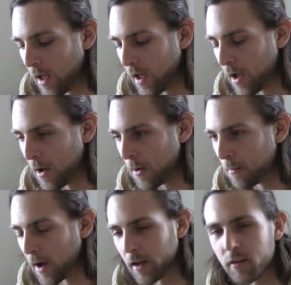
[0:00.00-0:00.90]

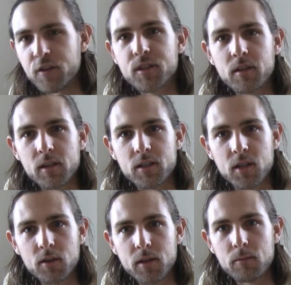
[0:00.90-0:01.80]
um, I got physically
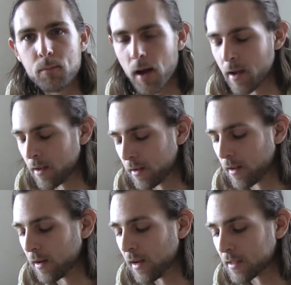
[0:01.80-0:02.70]
assaulted by
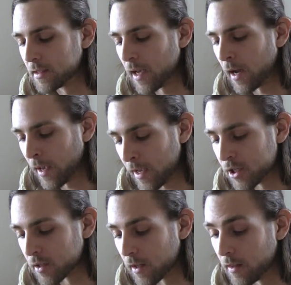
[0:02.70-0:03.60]
an ex ci agent.